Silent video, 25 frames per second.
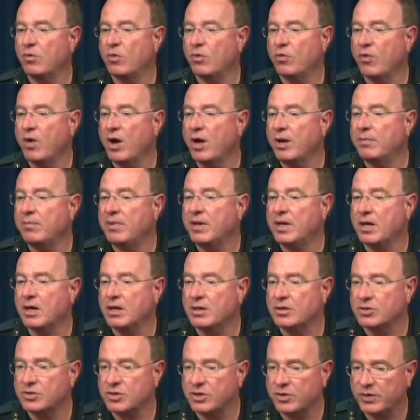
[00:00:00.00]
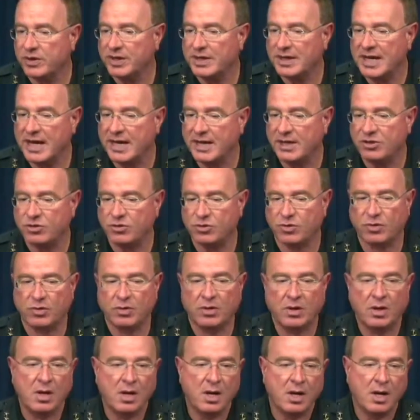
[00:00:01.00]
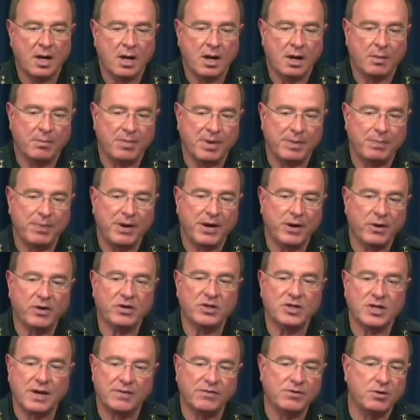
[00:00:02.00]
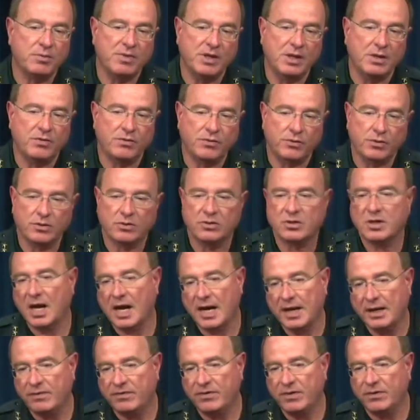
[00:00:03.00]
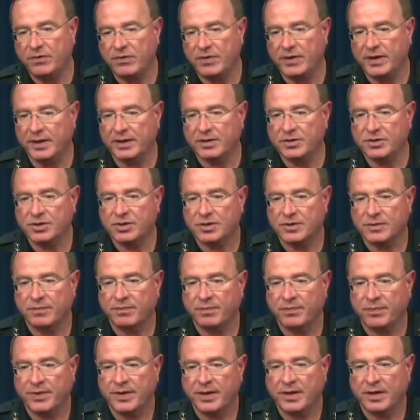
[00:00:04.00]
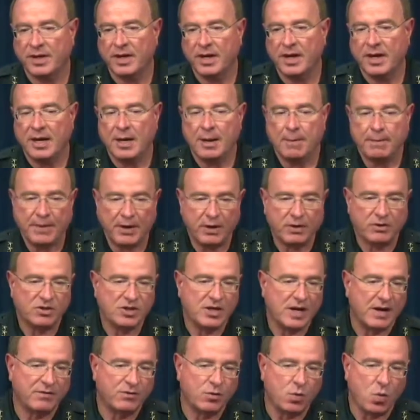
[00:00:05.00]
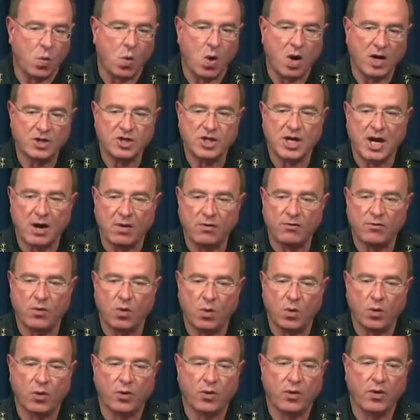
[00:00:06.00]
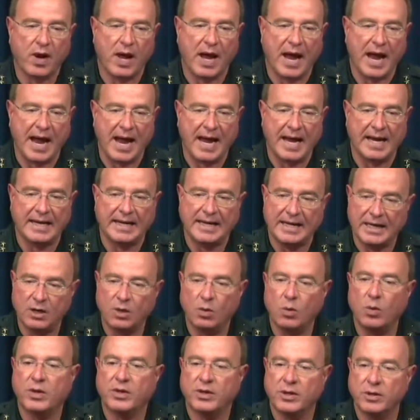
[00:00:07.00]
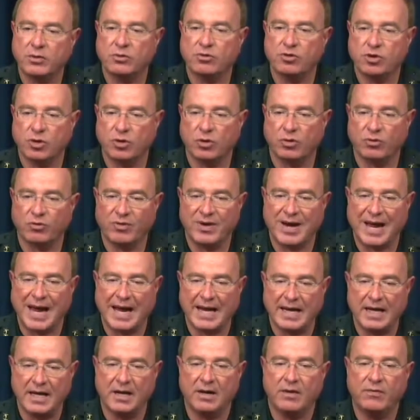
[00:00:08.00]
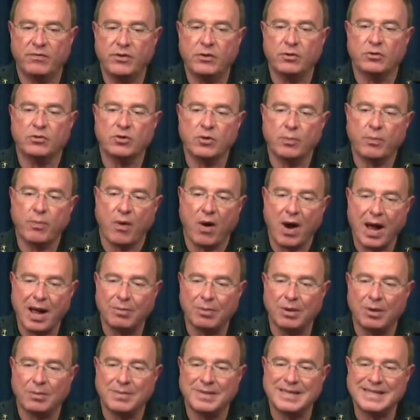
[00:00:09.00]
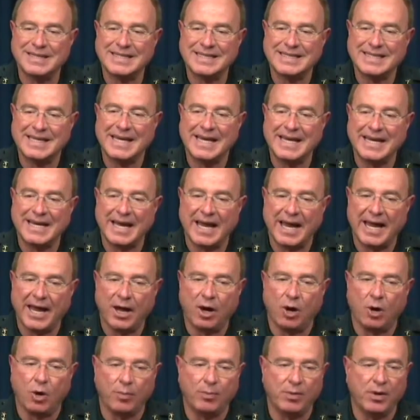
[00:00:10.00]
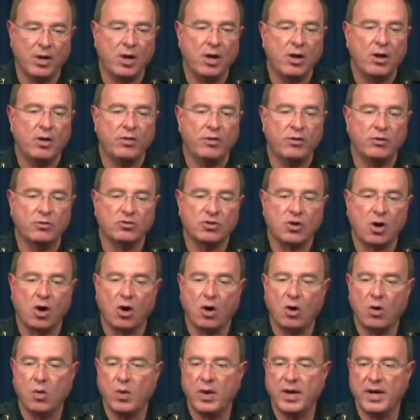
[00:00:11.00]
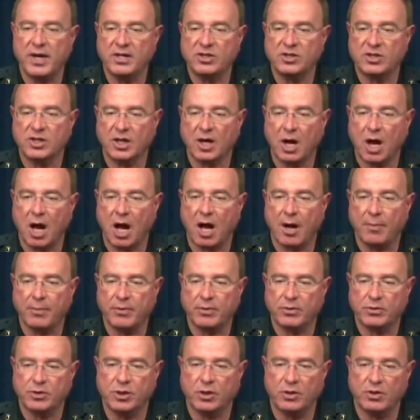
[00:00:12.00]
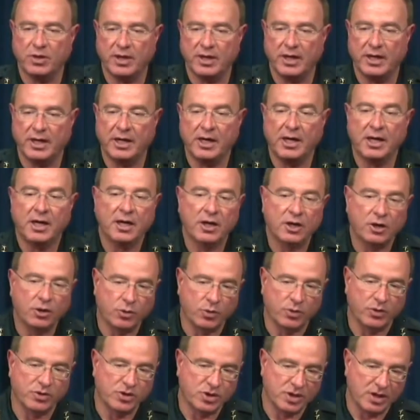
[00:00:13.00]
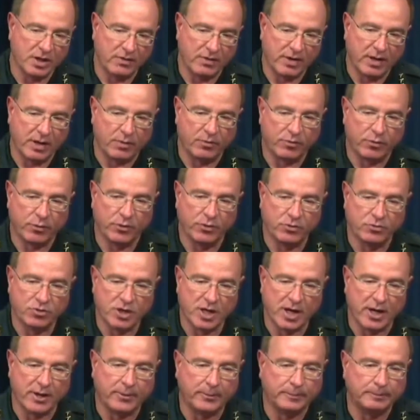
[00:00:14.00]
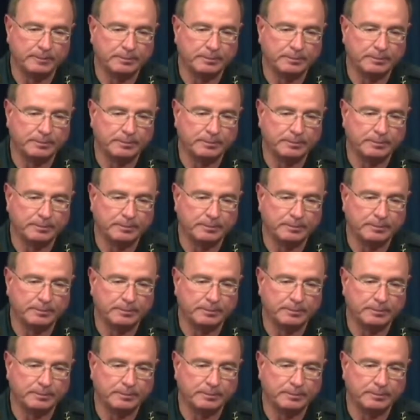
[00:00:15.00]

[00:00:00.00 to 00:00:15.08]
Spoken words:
run because they're in danger. But parents have to be the first line of defense. Parents have to watch out for and deal with their children. And if there's a problem, seek help. There's always an opportunity to receive help for your child.